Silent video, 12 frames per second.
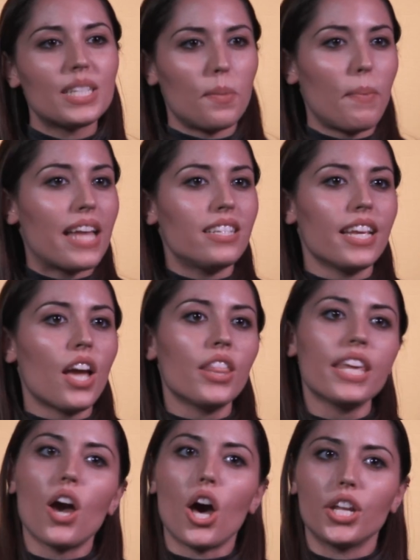Depending on
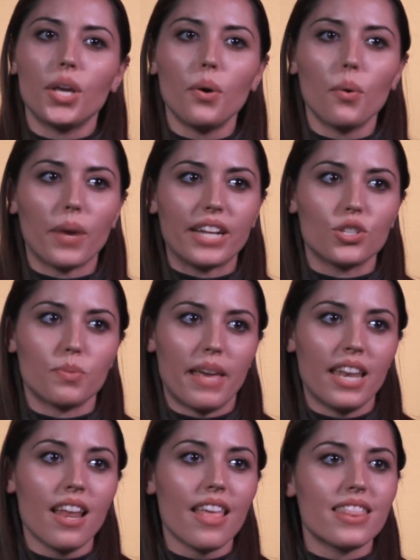the audio
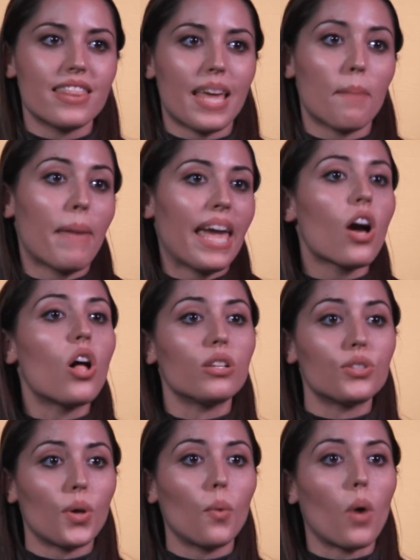arrangement, they may
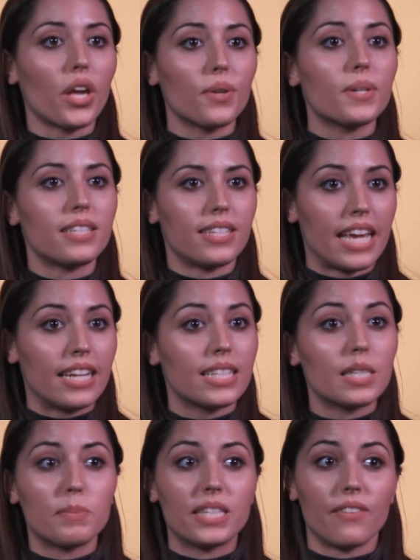also want you to stand in
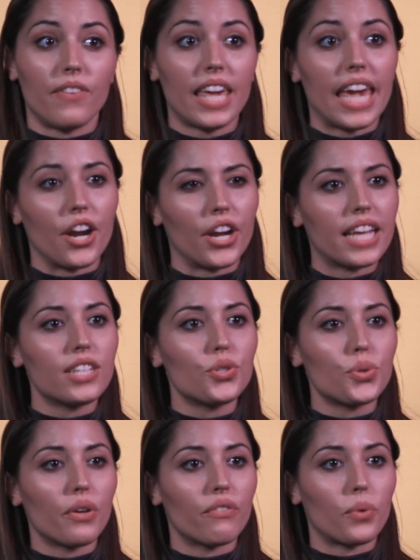specific areas
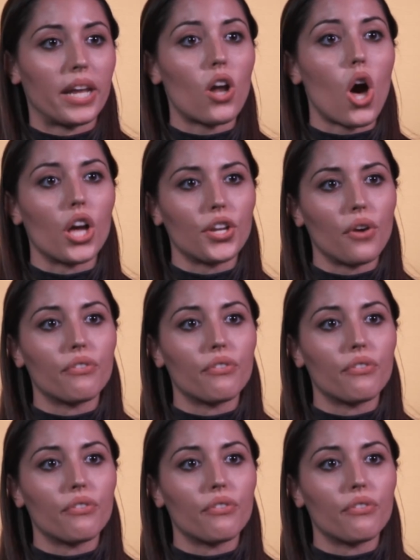to avoid audio